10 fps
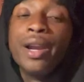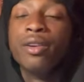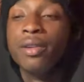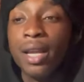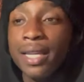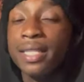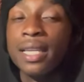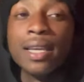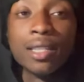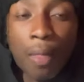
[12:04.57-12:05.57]
don't like
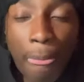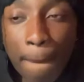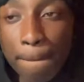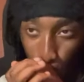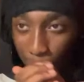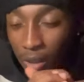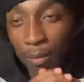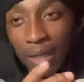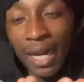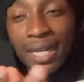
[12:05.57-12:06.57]
stats.
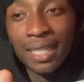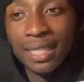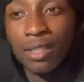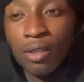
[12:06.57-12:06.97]
But that is